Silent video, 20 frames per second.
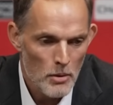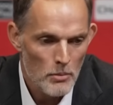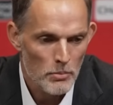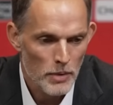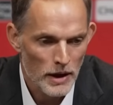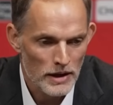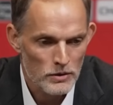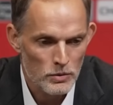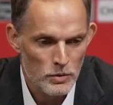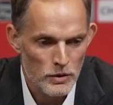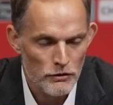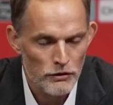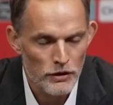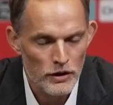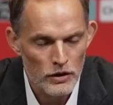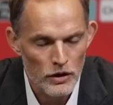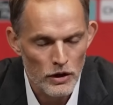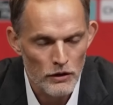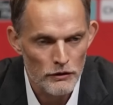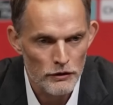but we
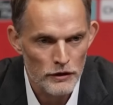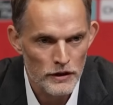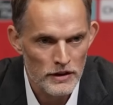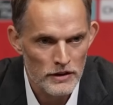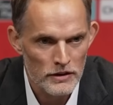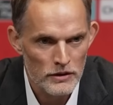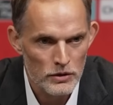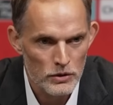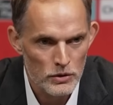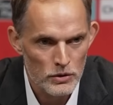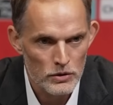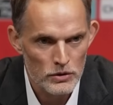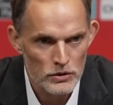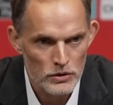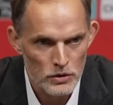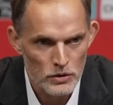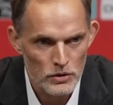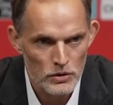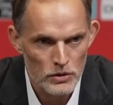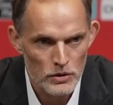feel confident to,
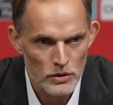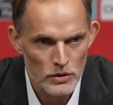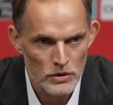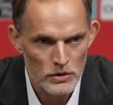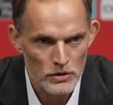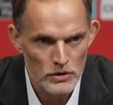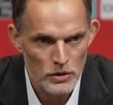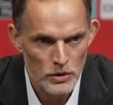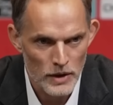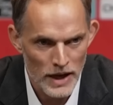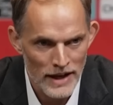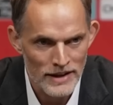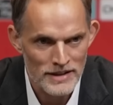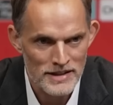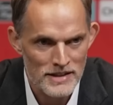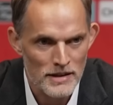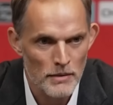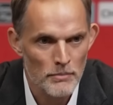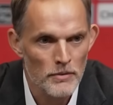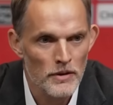to, to add
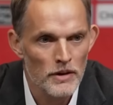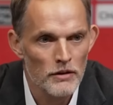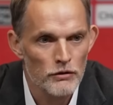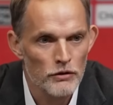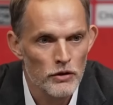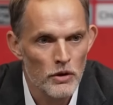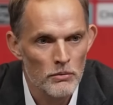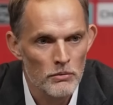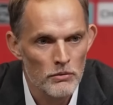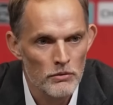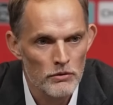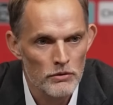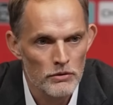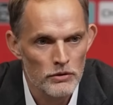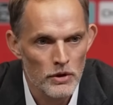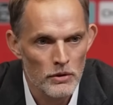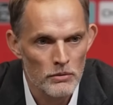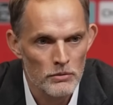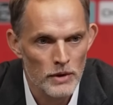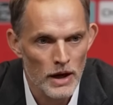something from,
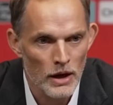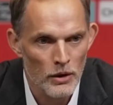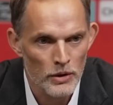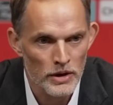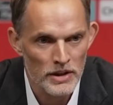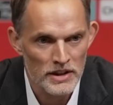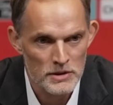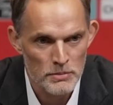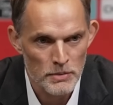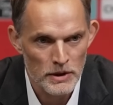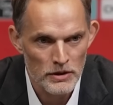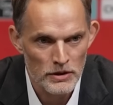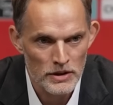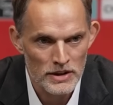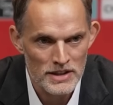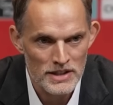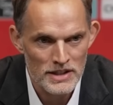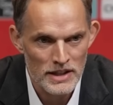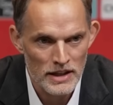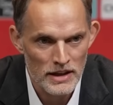from our
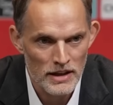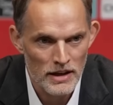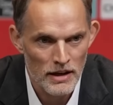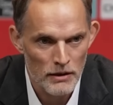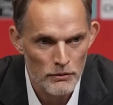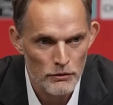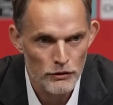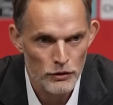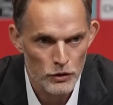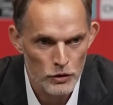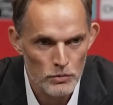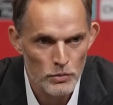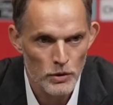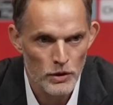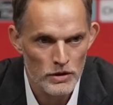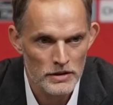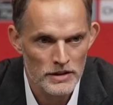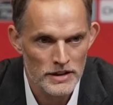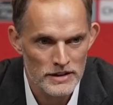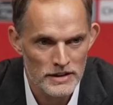experience in club
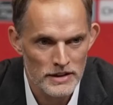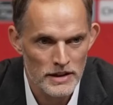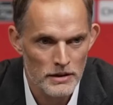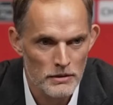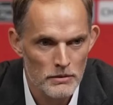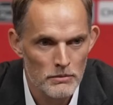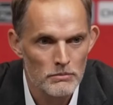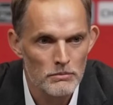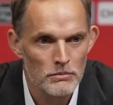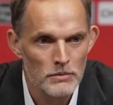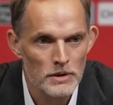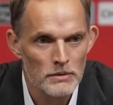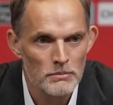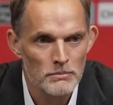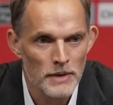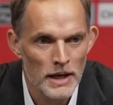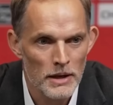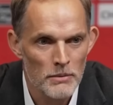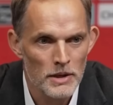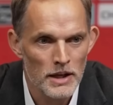football that can
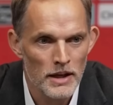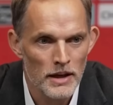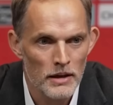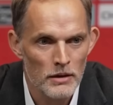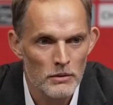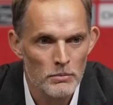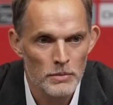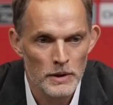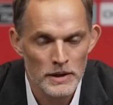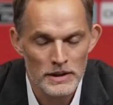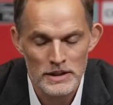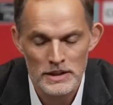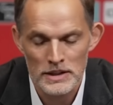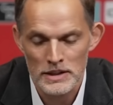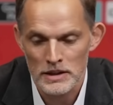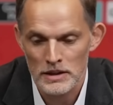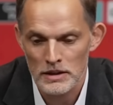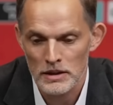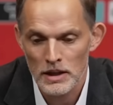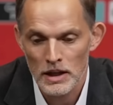maybe help. But
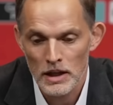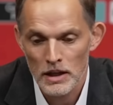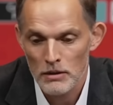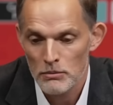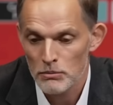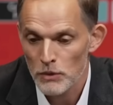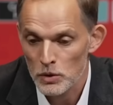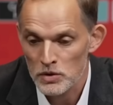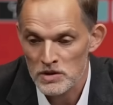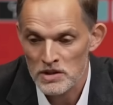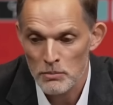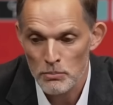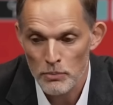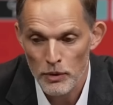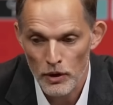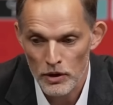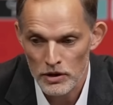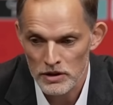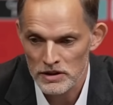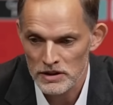uh, most
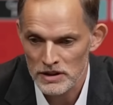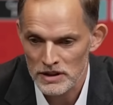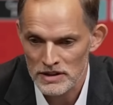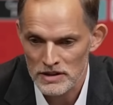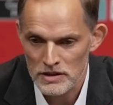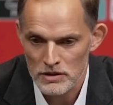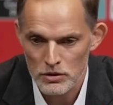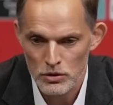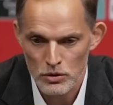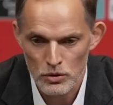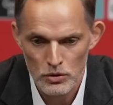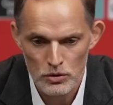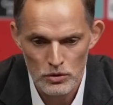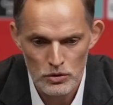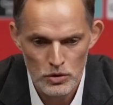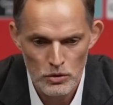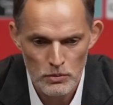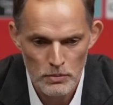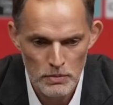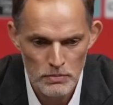important is to,
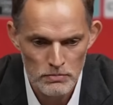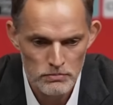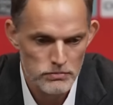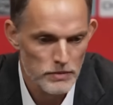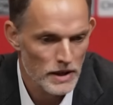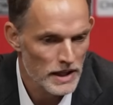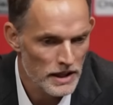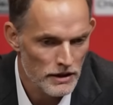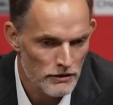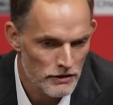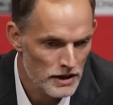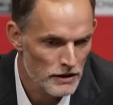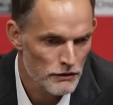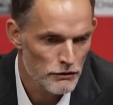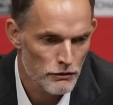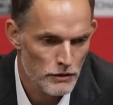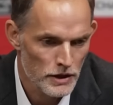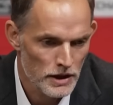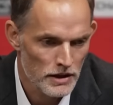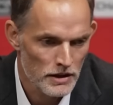to, even
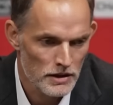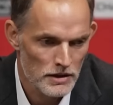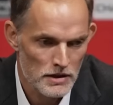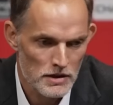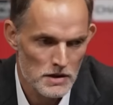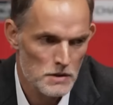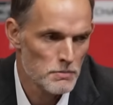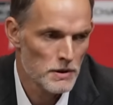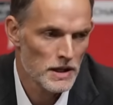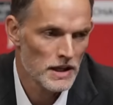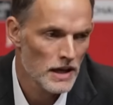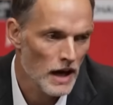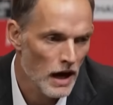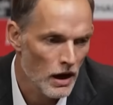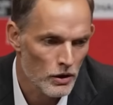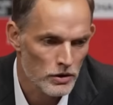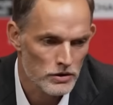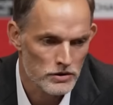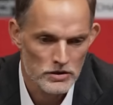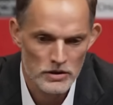if we speak
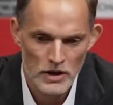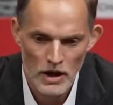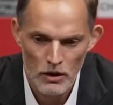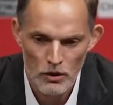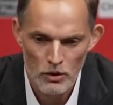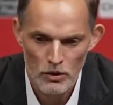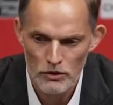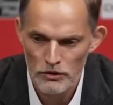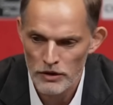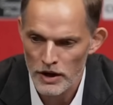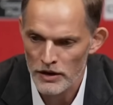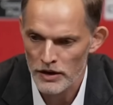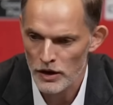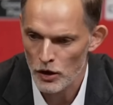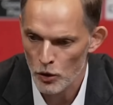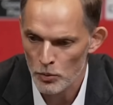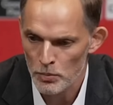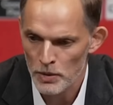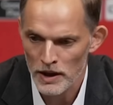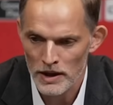out now very
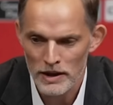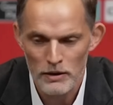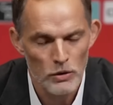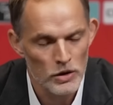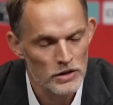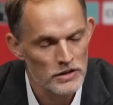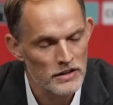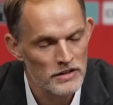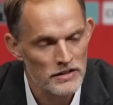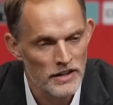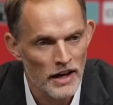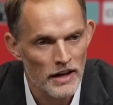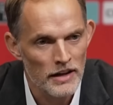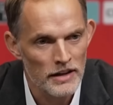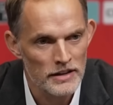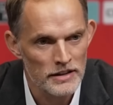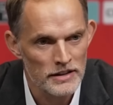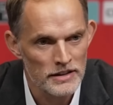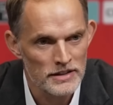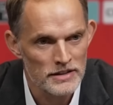openly what the
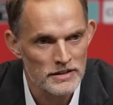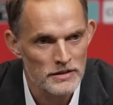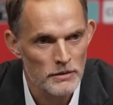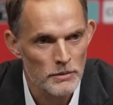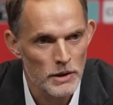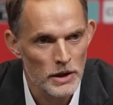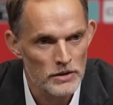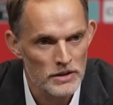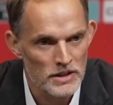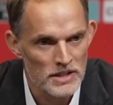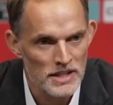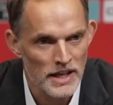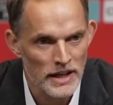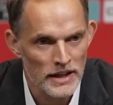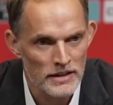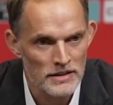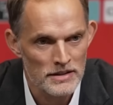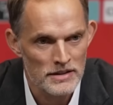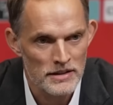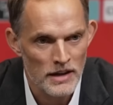target is about the
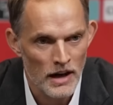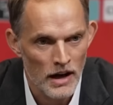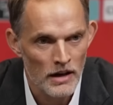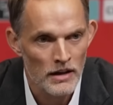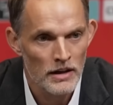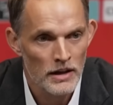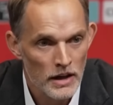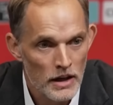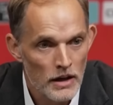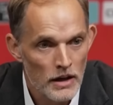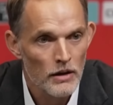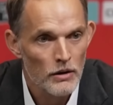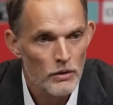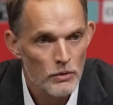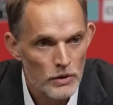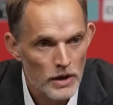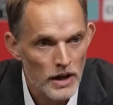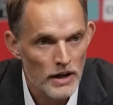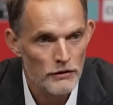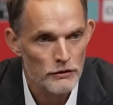second star,
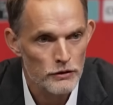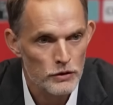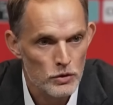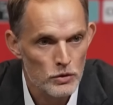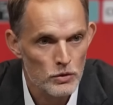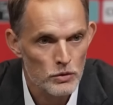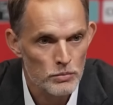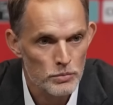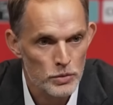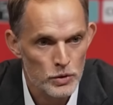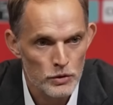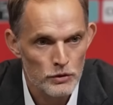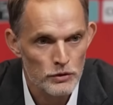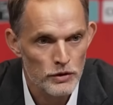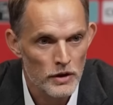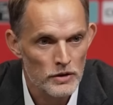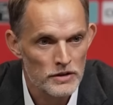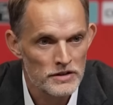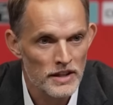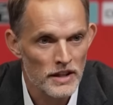we have to prove
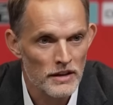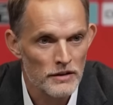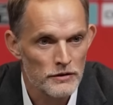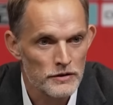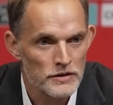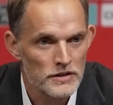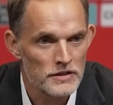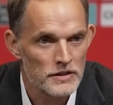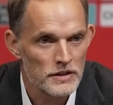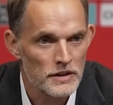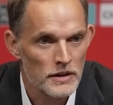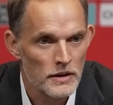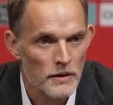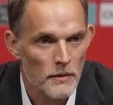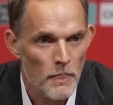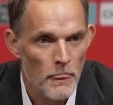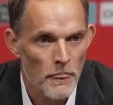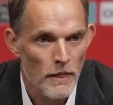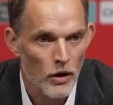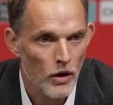ourselves
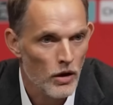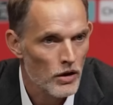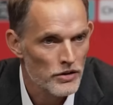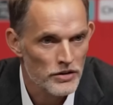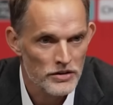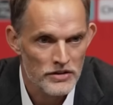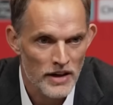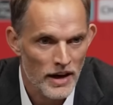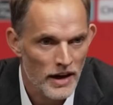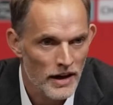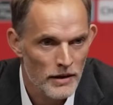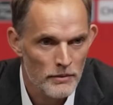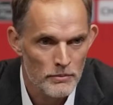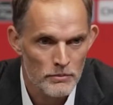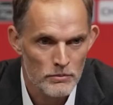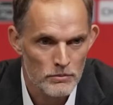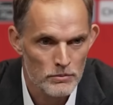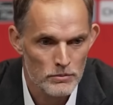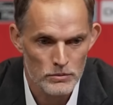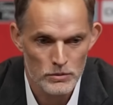um, all the
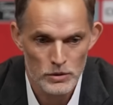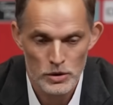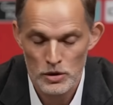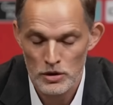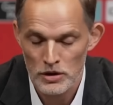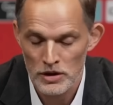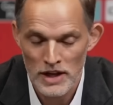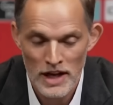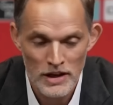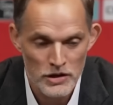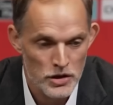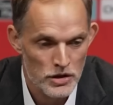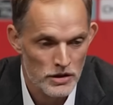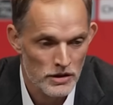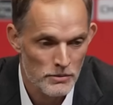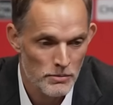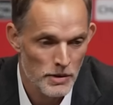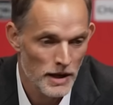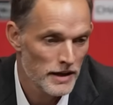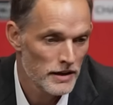time. You're a
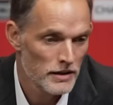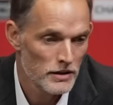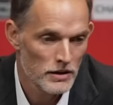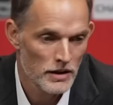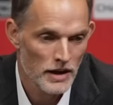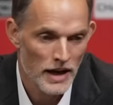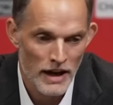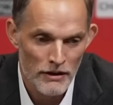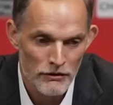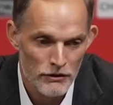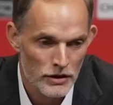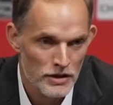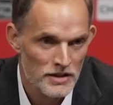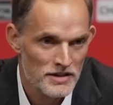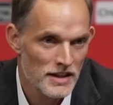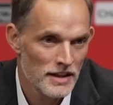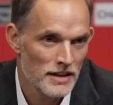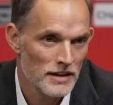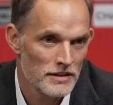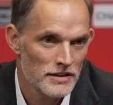national player every
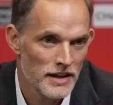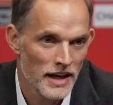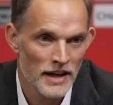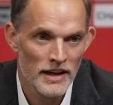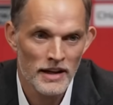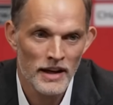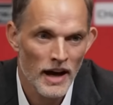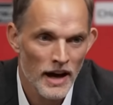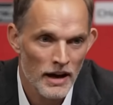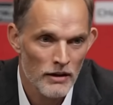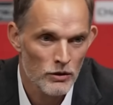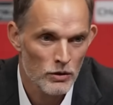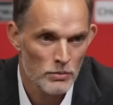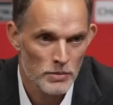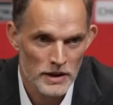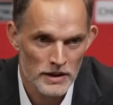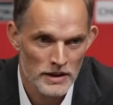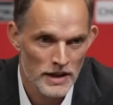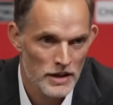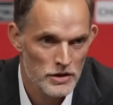single day. I will
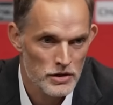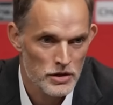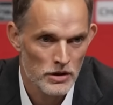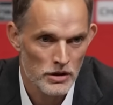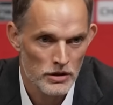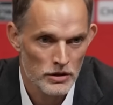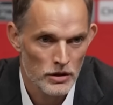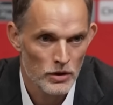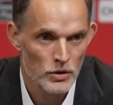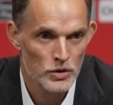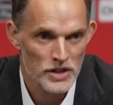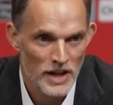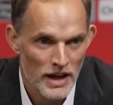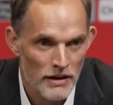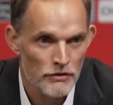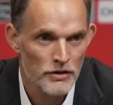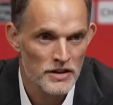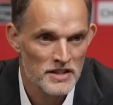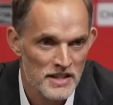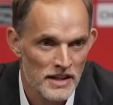be a national coach
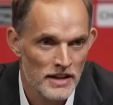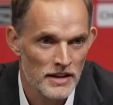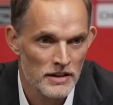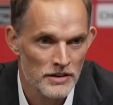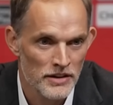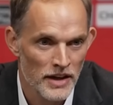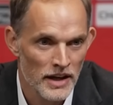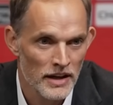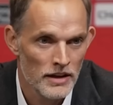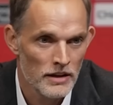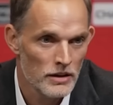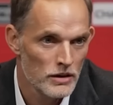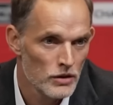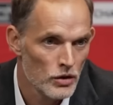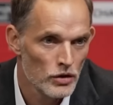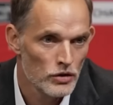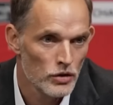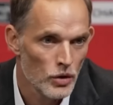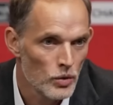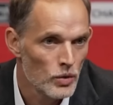every single day and
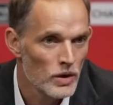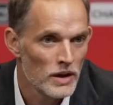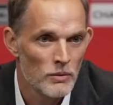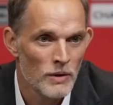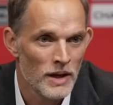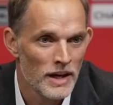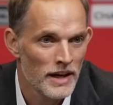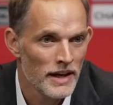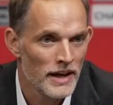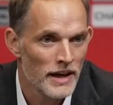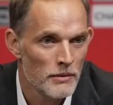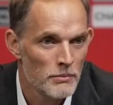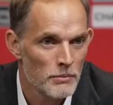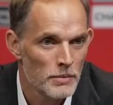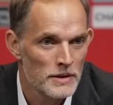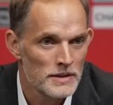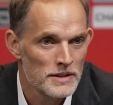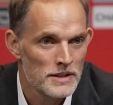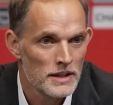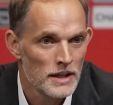not only when a camp
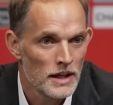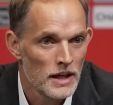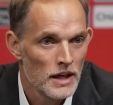is.